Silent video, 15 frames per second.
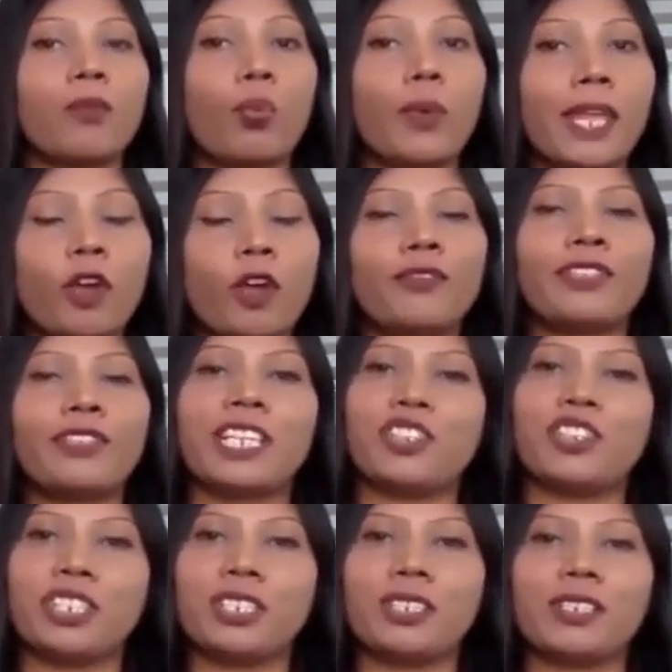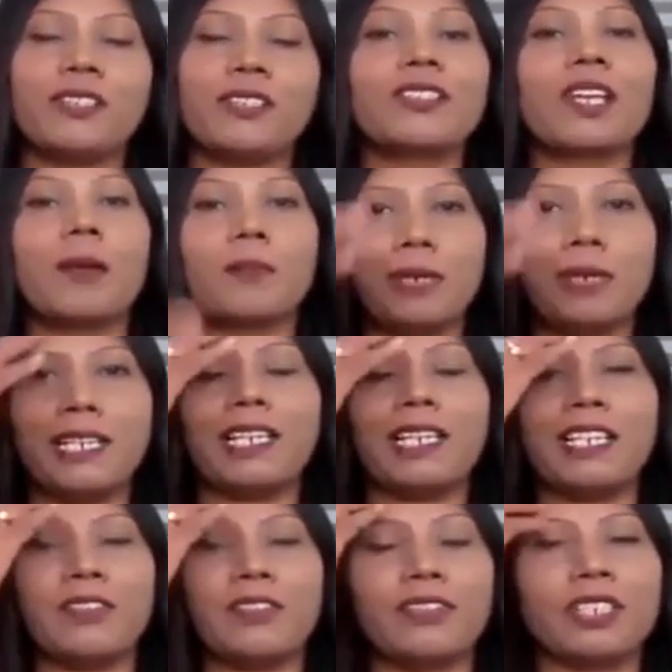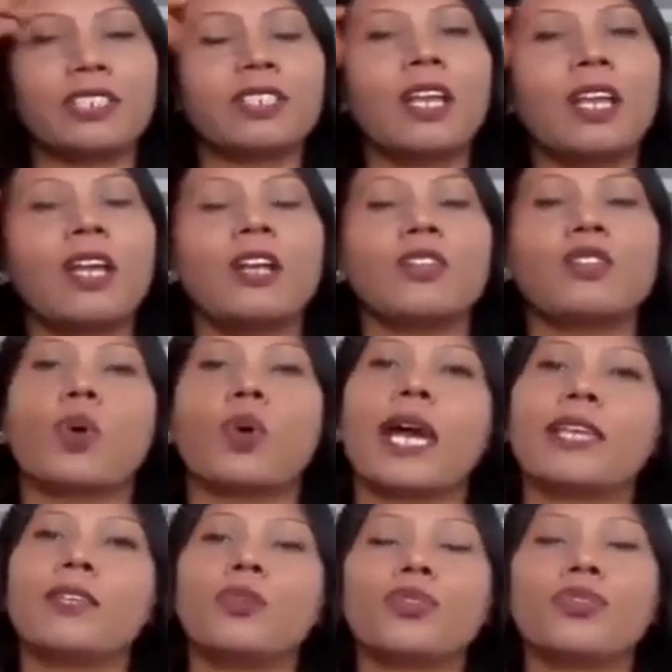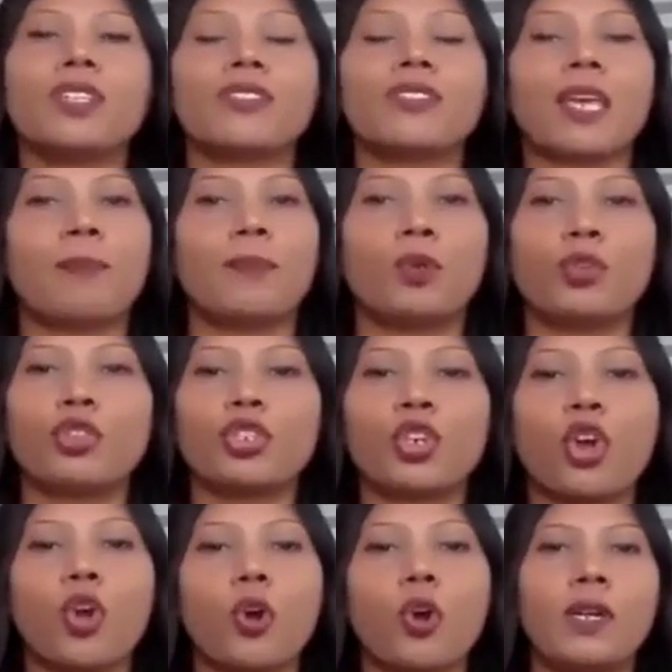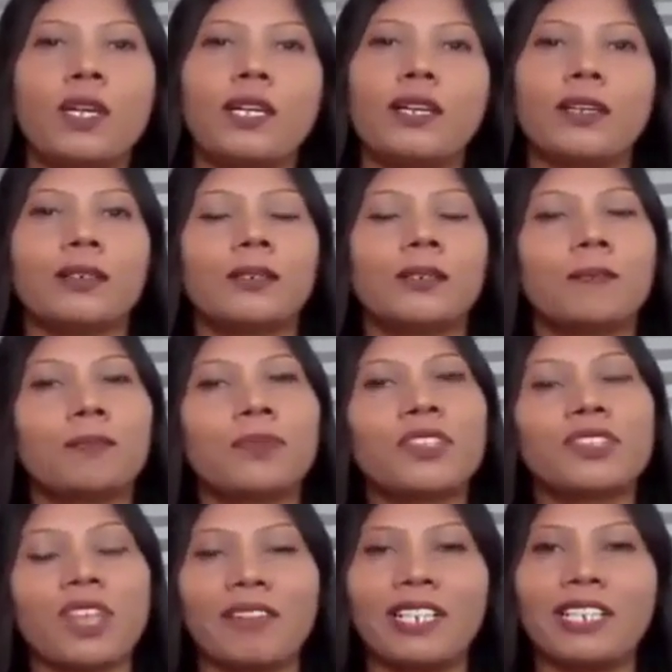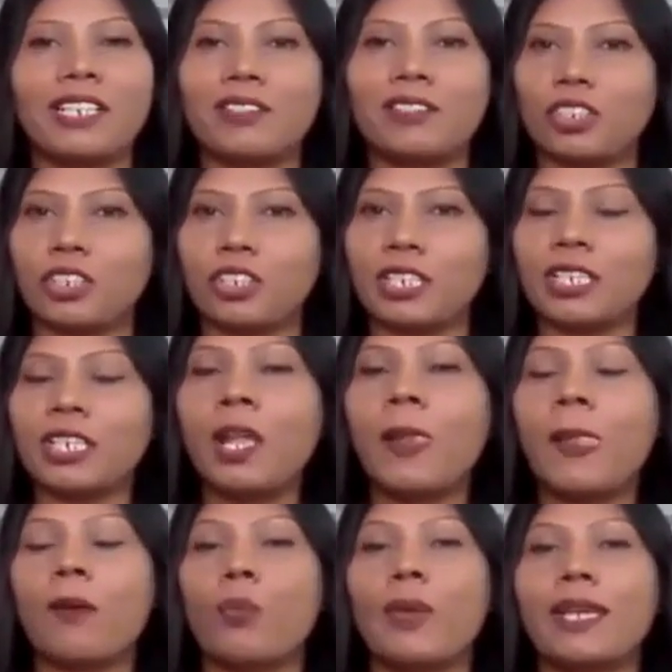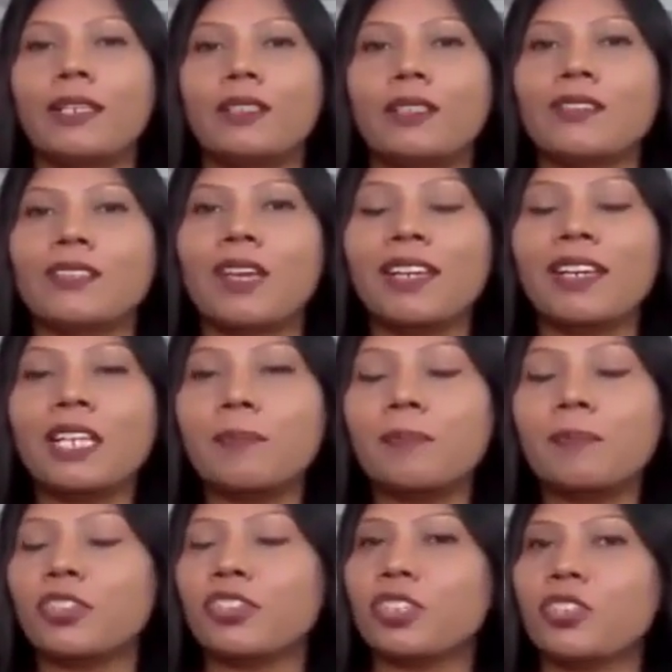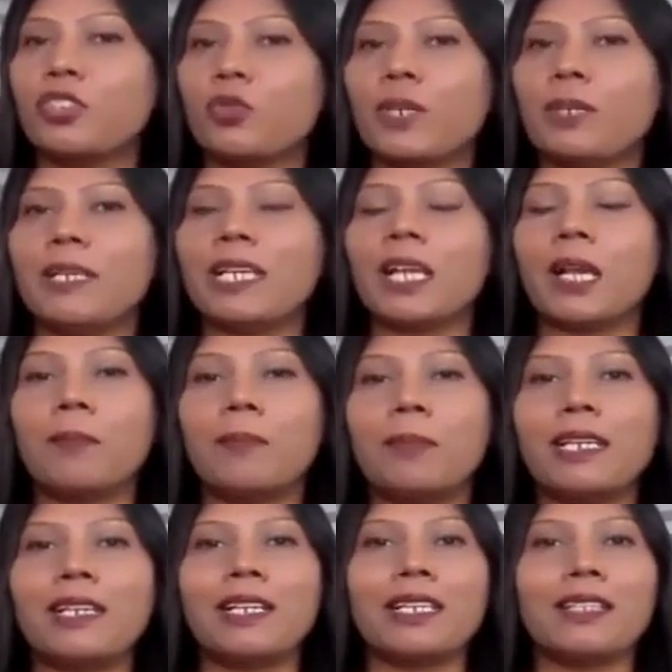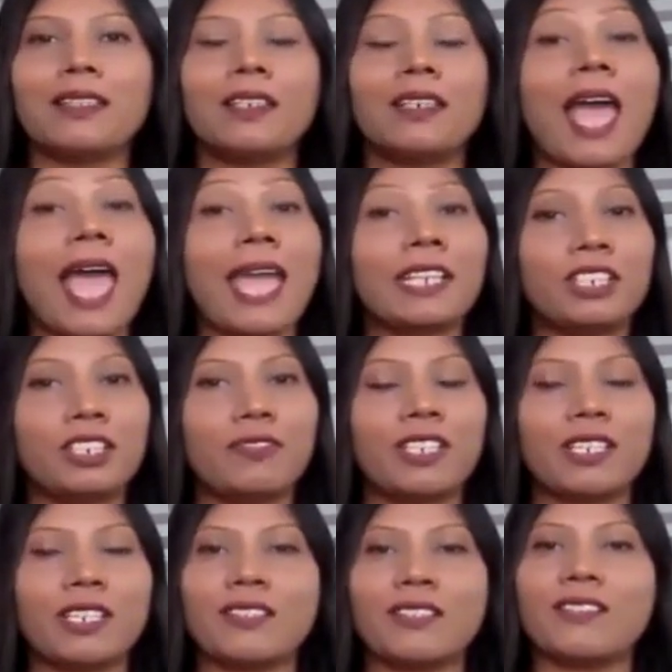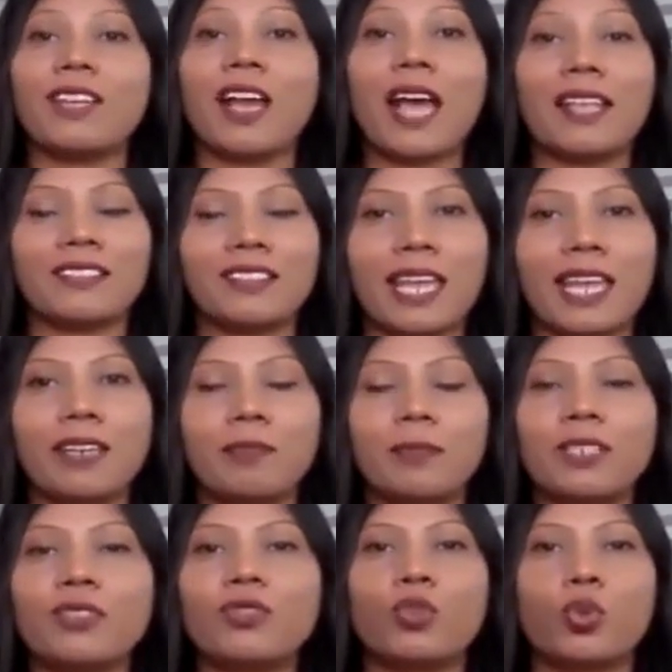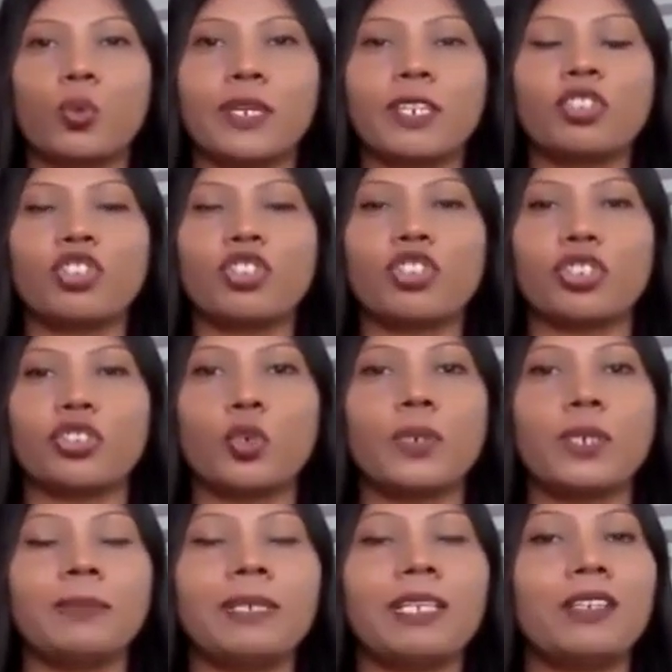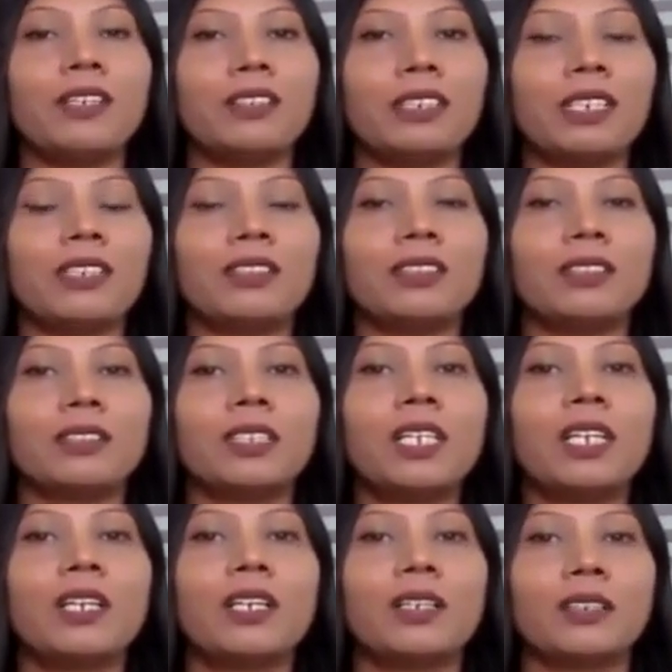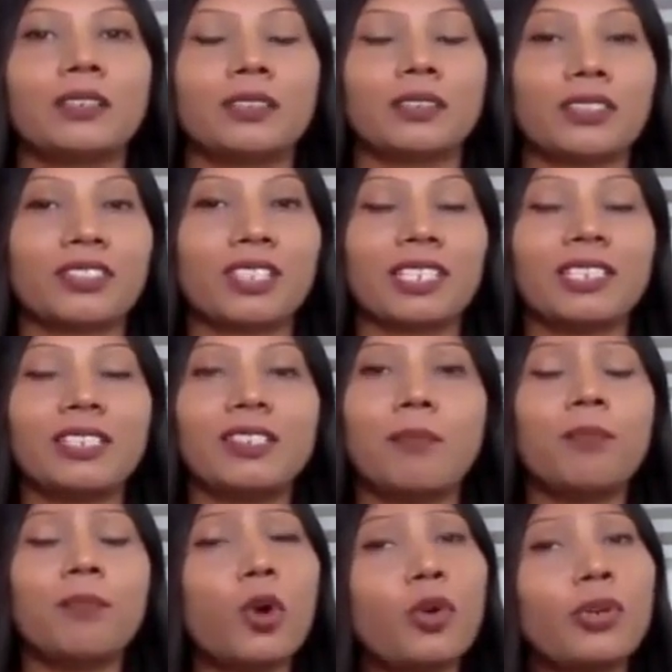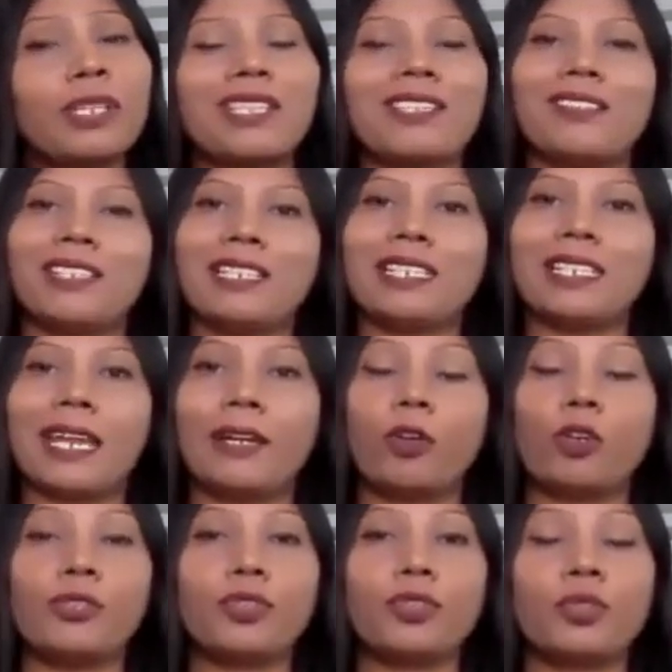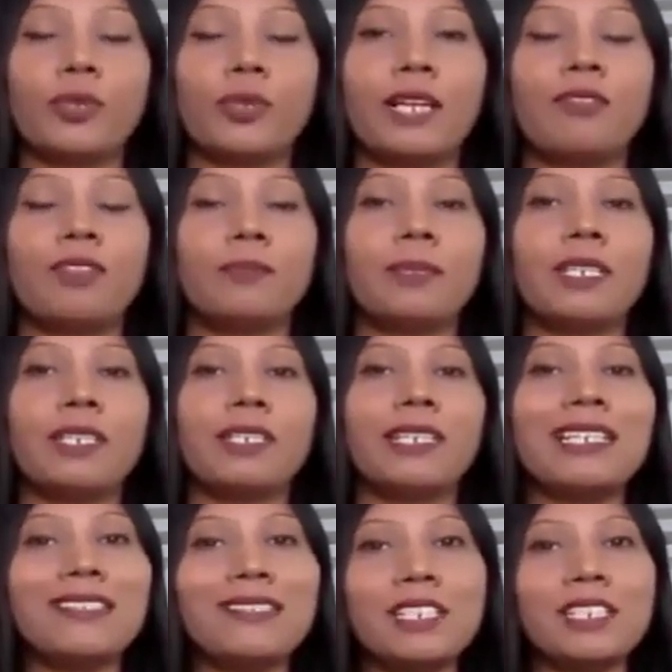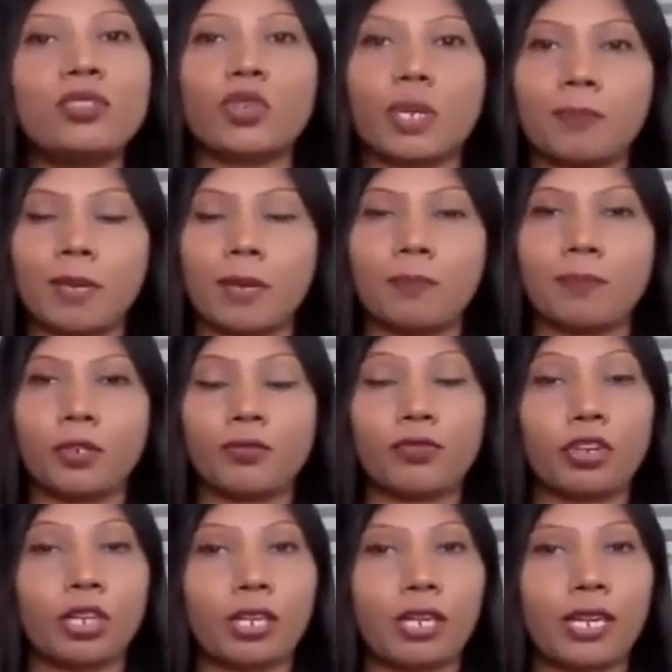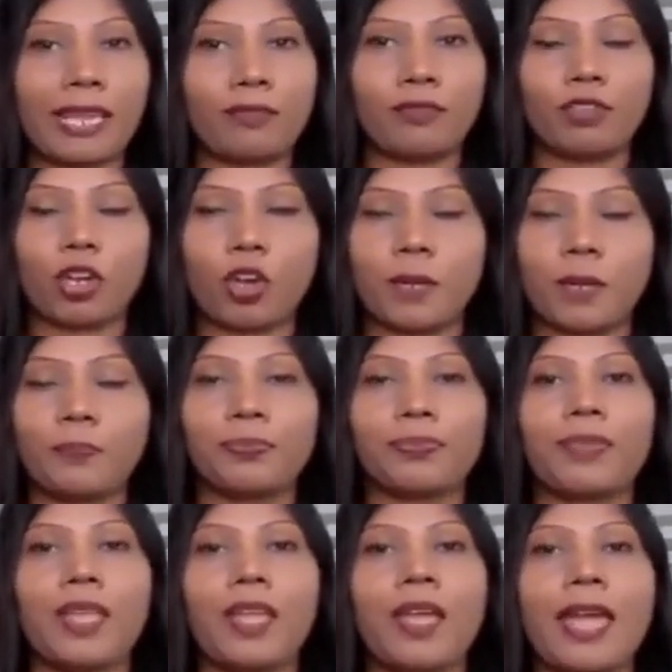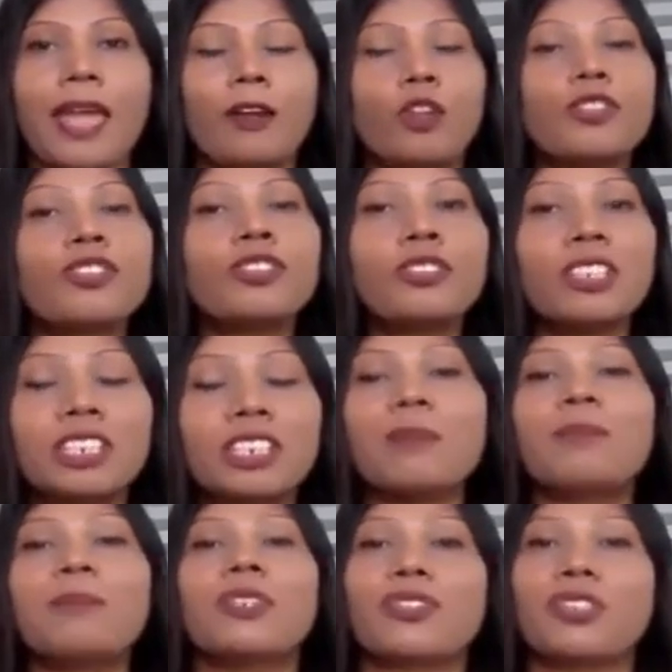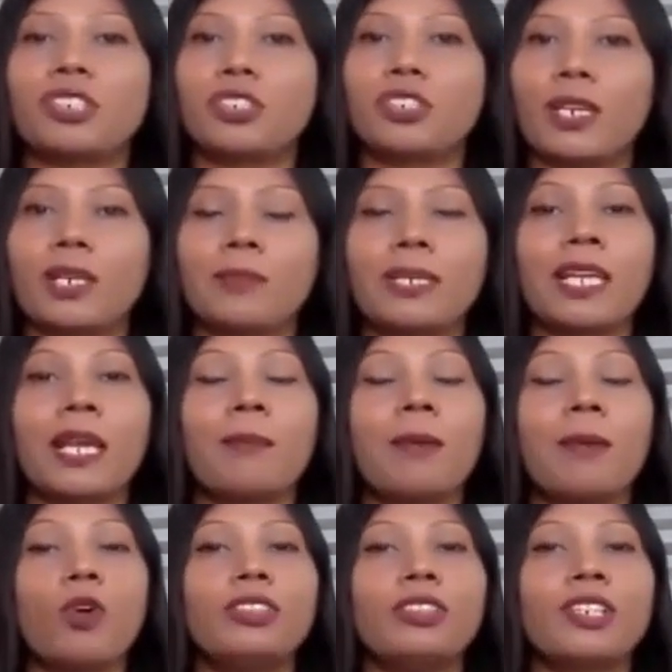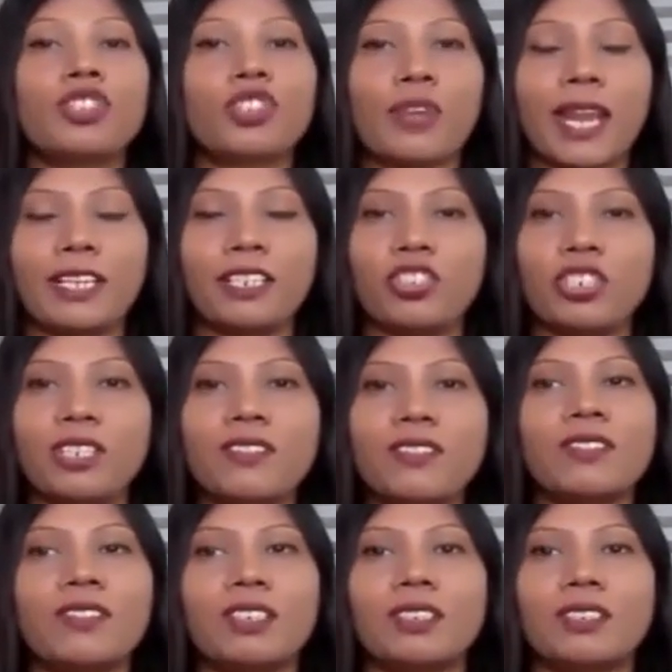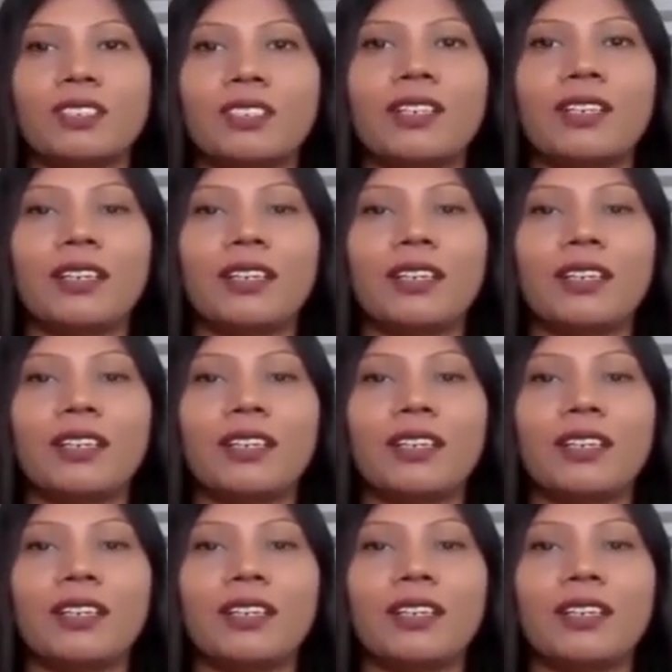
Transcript: way of teaching is completely different. So I use this approach called 70-30, wherein 70% will be completely the activities, the assignments through which you will be learning the skill more easily, and also it will be easy to remember for a lifelong. And also 30% will be about the strategies, the